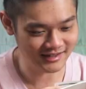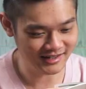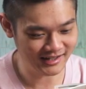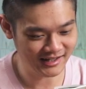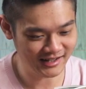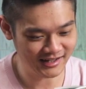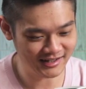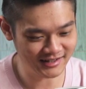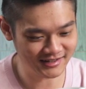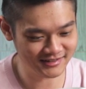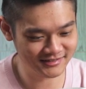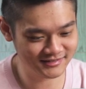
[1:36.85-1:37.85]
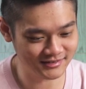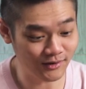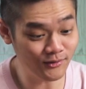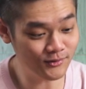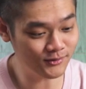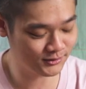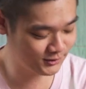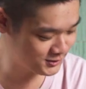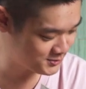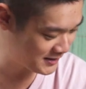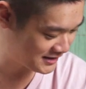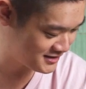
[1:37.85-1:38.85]
Oh,
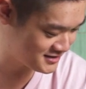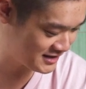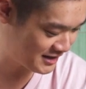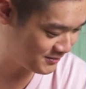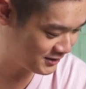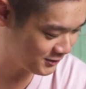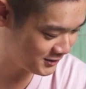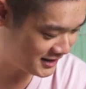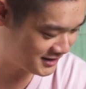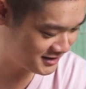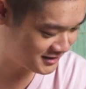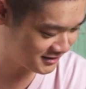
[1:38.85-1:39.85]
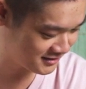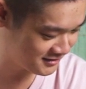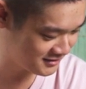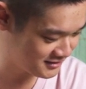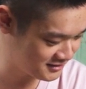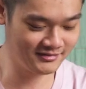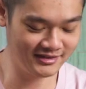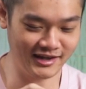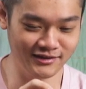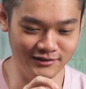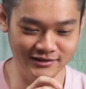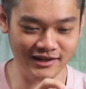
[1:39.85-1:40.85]
those buttons can be rotated.
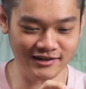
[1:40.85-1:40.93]
They are not